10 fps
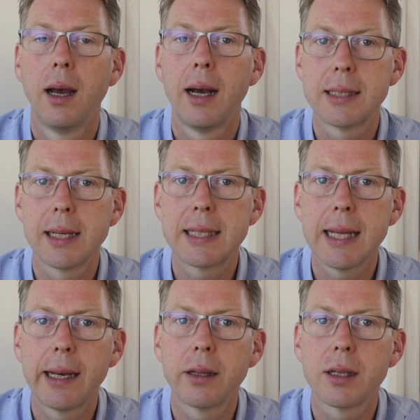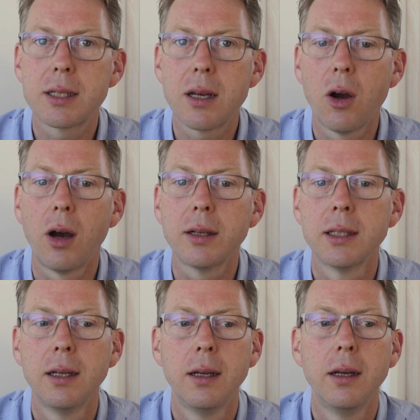As I said at the start,
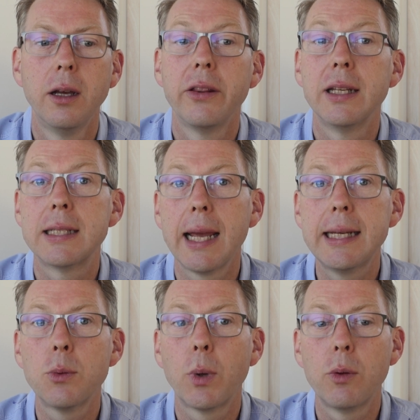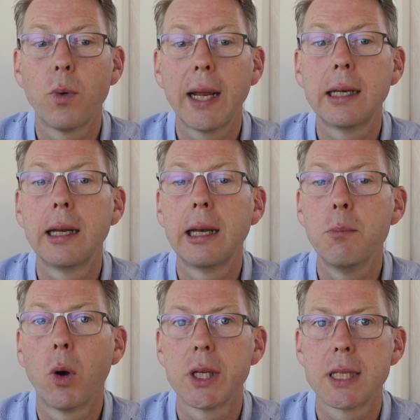the data we regularly
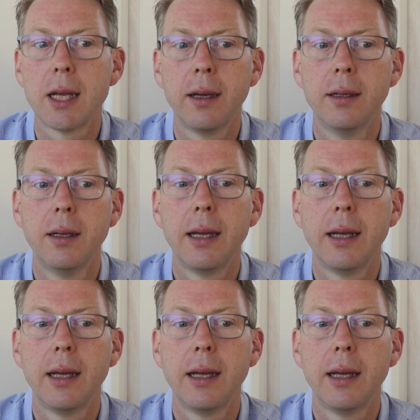monitor